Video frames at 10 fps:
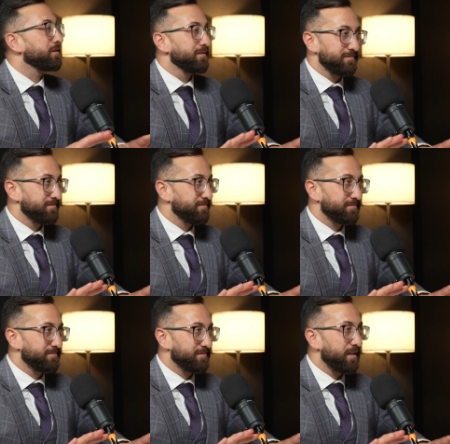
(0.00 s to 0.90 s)
chill.
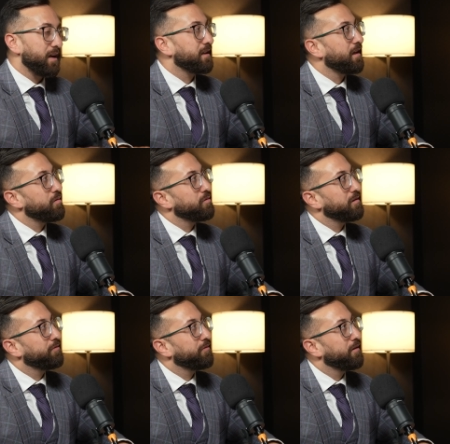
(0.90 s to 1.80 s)
Okay. Like they were
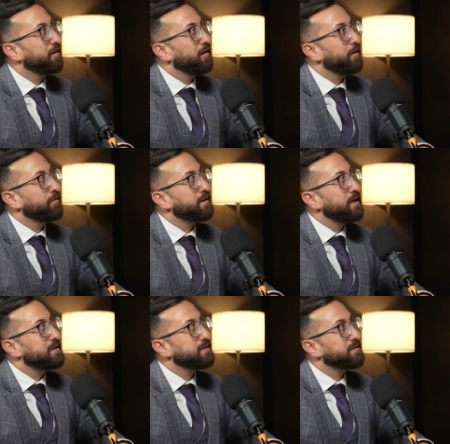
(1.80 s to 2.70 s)
if if a
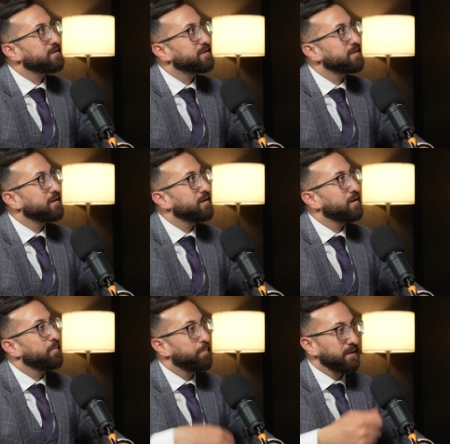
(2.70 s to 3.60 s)
dentist
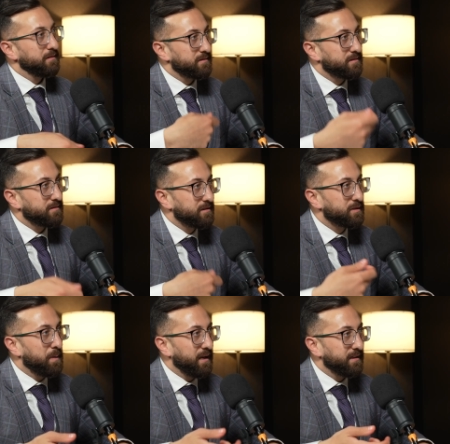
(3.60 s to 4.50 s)
bills his
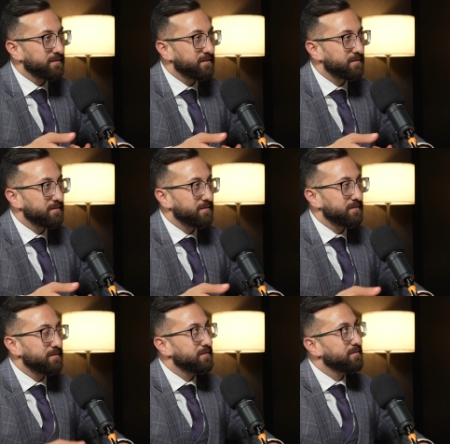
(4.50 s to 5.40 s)
billings
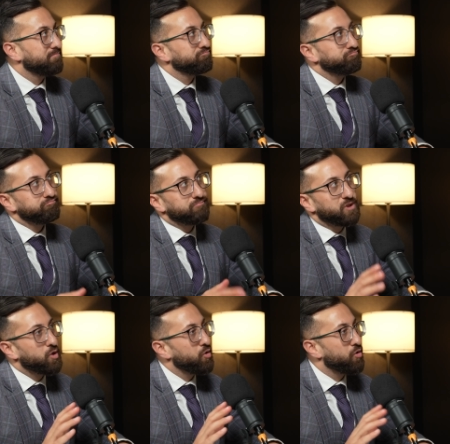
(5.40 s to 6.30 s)

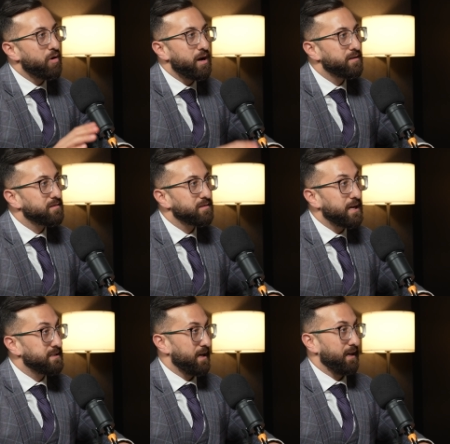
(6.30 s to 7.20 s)
two grand
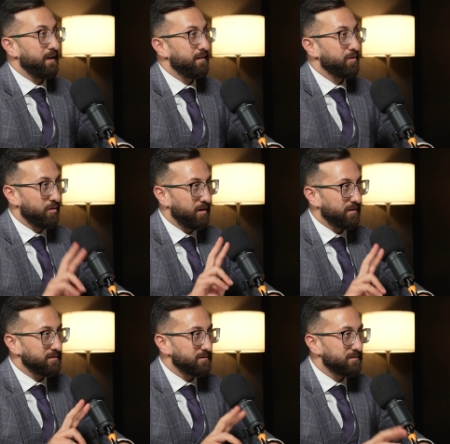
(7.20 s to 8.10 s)
a day, two
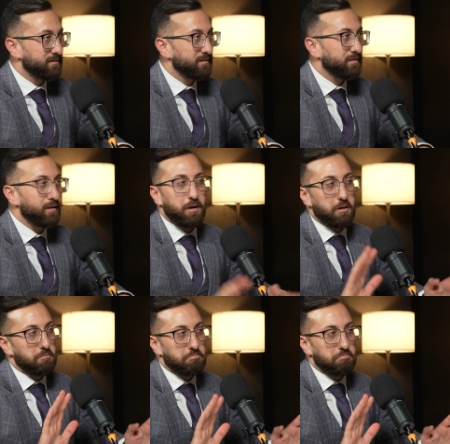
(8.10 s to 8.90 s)
thousand, they're like